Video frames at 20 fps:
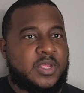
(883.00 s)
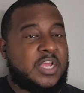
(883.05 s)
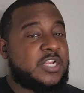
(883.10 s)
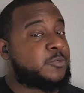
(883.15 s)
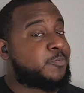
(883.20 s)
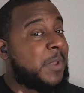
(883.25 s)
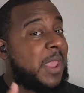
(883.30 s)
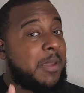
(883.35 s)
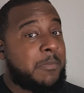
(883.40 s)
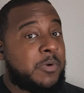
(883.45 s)

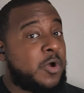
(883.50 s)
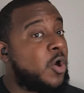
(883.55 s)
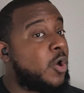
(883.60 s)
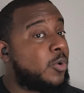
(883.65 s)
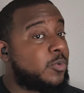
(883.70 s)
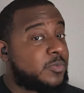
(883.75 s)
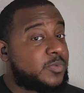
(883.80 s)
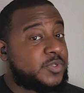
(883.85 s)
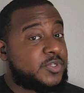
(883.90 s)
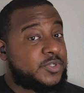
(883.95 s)
It's Pat
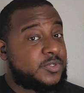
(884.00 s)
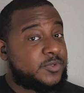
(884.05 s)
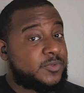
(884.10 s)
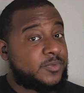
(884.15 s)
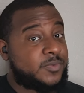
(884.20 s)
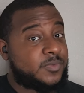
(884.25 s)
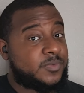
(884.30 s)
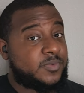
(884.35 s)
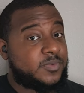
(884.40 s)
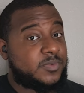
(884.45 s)
Mahomes.
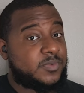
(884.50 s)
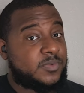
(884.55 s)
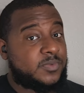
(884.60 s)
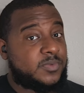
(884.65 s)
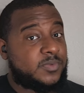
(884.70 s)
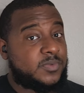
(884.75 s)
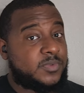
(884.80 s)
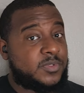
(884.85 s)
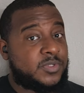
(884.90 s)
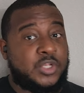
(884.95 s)

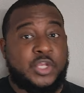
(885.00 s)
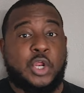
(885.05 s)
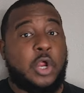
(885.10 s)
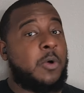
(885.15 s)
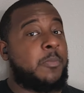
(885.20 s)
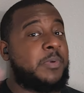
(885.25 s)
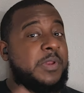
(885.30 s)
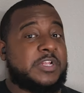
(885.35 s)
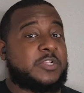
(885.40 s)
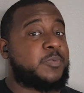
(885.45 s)
You
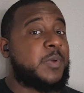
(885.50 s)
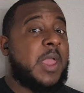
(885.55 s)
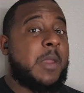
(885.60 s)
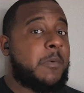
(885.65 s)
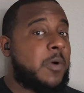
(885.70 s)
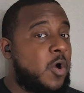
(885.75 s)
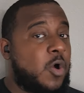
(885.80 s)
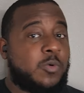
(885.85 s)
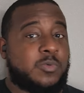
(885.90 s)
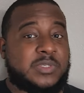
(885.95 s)
don't blitz
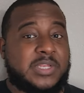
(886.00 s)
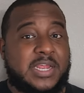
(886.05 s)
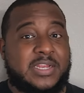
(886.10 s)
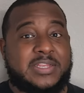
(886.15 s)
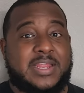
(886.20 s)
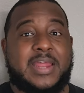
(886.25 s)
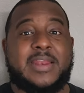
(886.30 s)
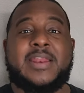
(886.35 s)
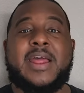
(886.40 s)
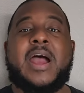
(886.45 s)
Pat Mahomes
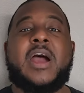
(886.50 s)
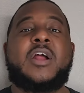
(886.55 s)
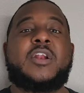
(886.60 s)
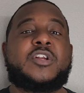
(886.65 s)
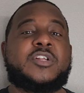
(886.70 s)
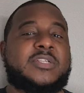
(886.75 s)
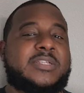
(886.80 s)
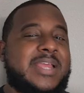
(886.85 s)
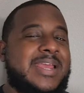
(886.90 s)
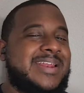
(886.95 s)
like that. Now, I
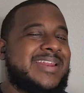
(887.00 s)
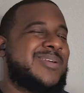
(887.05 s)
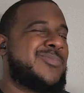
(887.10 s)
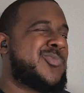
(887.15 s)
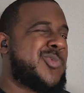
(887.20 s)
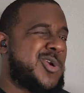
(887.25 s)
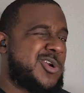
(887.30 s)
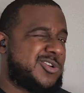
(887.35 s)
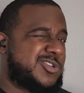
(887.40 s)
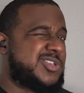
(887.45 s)
understand
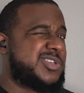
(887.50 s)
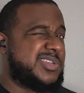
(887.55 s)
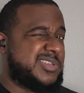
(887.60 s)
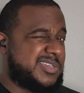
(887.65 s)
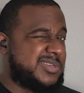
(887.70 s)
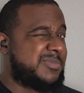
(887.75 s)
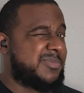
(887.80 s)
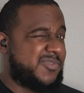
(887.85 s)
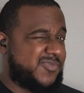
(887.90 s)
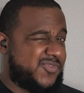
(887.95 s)
it worked to
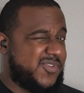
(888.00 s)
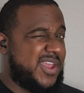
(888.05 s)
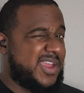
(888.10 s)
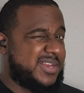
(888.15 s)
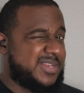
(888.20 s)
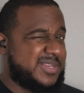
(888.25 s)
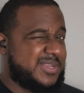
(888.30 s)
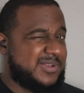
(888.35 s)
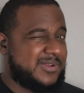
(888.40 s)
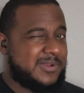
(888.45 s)
some
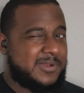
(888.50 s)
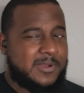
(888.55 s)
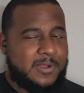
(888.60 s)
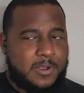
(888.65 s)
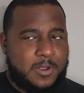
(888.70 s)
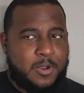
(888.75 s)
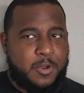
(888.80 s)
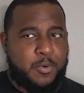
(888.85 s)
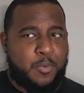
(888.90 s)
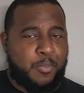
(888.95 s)
effect.
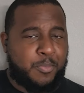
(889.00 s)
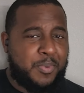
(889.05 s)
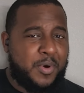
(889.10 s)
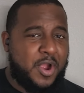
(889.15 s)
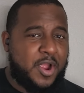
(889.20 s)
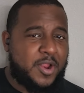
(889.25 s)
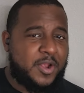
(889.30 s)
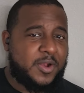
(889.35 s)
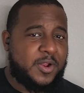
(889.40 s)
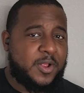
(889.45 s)

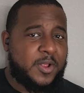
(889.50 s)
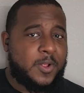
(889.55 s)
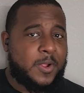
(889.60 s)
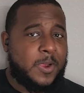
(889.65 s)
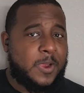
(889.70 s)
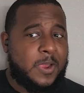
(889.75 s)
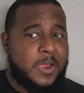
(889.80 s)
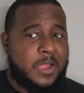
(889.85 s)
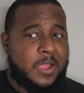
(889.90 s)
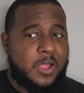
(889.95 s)
But
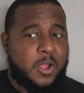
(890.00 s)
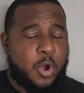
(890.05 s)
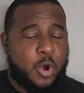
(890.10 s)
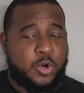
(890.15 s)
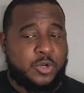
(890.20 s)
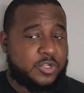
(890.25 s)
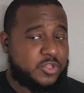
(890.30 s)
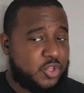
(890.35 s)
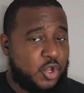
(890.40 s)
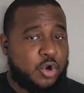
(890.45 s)

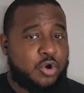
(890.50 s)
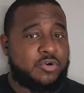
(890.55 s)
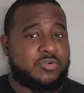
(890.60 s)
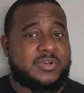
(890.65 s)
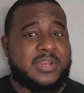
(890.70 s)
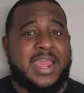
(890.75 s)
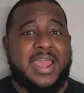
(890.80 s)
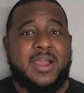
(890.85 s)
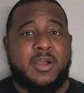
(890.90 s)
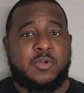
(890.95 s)
on the
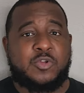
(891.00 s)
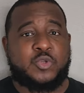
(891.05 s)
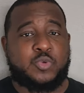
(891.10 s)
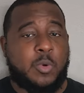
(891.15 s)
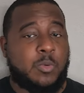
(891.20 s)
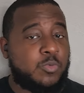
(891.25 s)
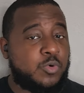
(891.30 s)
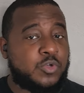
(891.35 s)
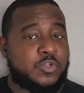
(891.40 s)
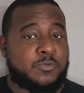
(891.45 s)
third downs,
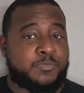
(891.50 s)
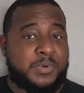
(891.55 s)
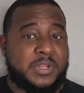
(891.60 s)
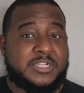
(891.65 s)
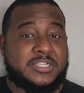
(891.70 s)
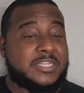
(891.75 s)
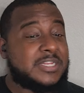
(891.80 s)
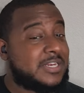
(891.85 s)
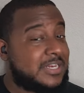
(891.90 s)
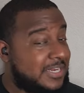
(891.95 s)
when we was
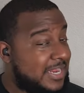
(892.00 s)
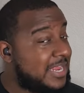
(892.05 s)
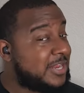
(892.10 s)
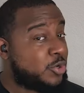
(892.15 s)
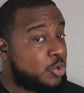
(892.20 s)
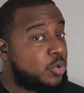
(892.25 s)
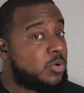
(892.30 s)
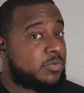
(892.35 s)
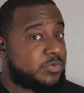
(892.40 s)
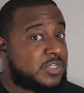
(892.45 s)
blitzing, they
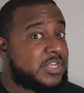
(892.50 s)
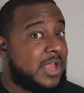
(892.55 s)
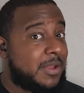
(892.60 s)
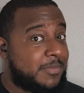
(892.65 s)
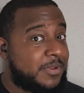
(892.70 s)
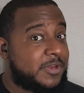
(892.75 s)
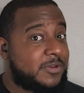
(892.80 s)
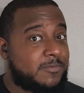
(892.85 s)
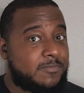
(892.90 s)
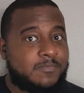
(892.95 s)
knew it was
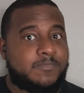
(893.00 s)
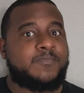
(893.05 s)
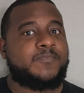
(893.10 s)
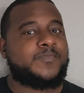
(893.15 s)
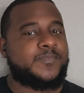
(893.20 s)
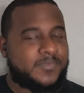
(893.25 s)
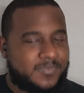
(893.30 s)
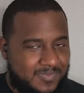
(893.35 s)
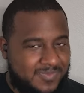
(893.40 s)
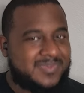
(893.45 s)
coming.
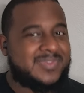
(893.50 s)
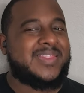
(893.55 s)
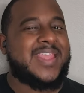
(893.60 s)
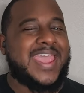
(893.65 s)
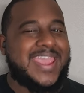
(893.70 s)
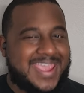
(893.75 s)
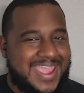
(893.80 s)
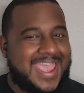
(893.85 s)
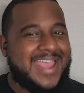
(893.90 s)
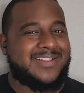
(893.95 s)

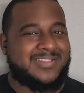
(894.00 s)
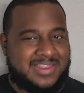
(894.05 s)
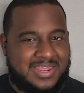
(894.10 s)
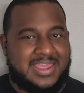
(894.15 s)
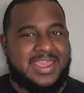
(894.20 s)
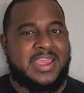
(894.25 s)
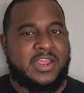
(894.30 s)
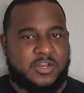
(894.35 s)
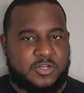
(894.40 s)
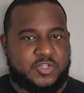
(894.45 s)
They had
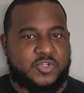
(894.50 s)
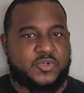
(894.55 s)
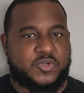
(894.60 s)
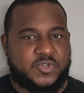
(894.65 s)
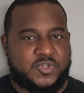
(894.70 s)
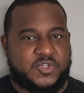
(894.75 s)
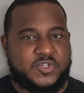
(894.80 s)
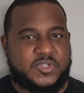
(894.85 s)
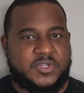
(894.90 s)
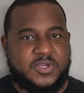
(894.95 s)
the
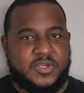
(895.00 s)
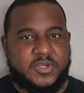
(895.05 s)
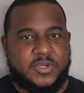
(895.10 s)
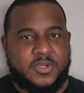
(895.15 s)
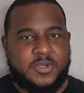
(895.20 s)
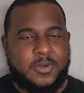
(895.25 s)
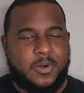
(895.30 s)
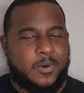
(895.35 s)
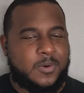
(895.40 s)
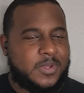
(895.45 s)
answers,
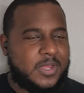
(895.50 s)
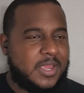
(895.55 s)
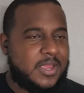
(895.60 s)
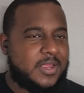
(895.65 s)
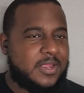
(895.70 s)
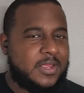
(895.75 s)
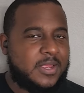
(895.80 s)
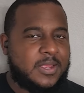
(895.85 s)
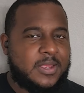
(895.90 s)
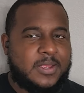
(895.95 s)

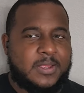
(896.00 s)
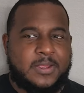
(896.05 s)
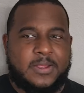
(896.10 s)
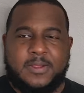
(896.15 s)
okay?